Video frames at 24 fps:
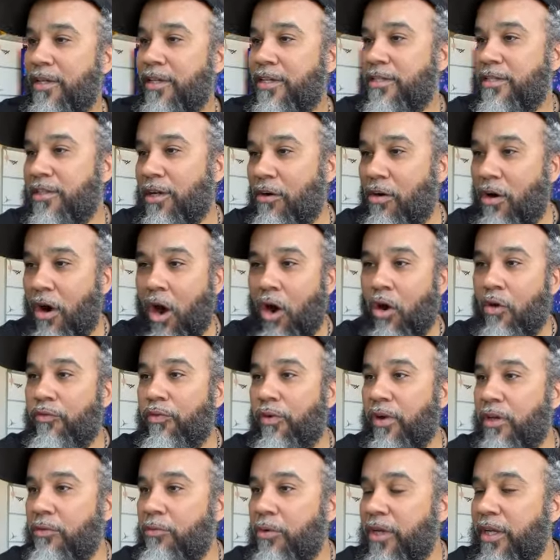So
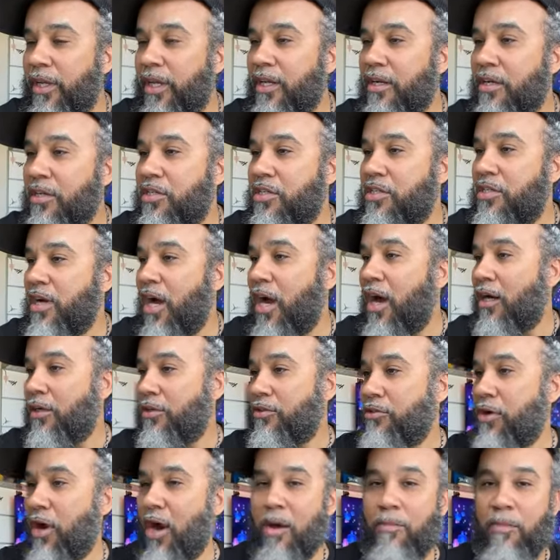hopefully we get a shock
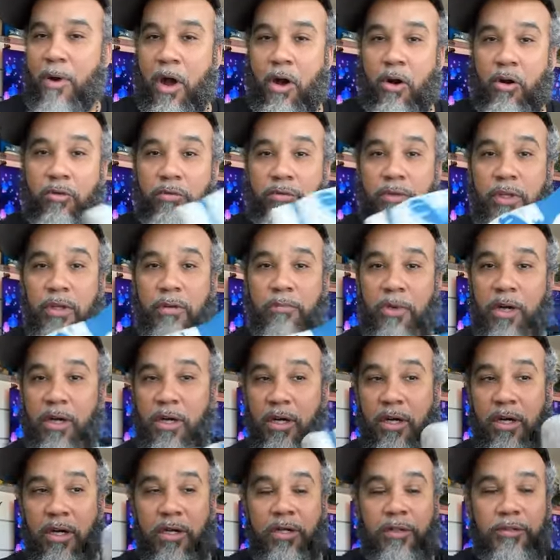drop on them
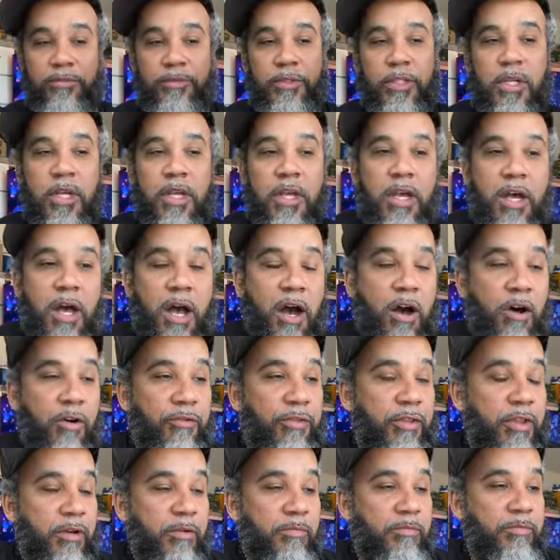uh
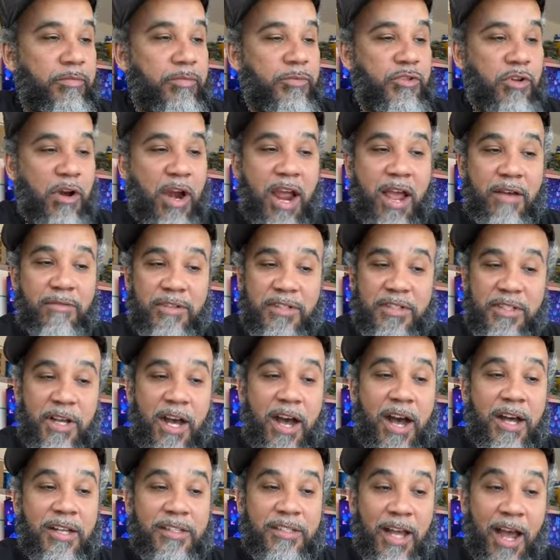on them Travis
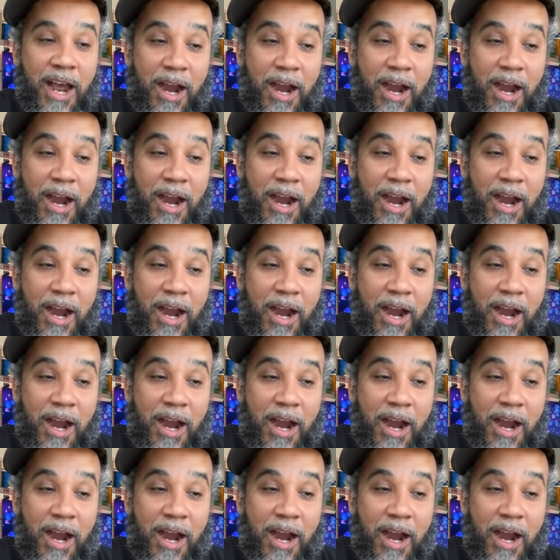Scotts.